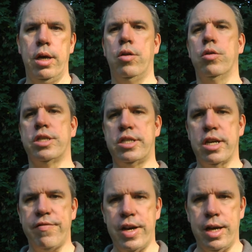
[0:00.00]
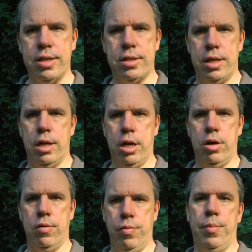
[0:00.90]
and all the sycophants, you
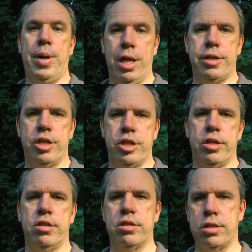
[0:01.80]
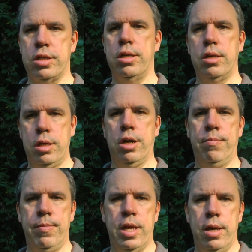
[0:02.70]
know, the politicians, you know,
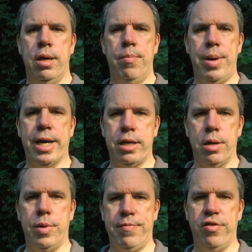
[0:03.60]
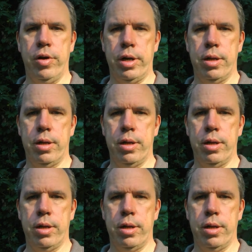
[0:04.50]
backing him up for it.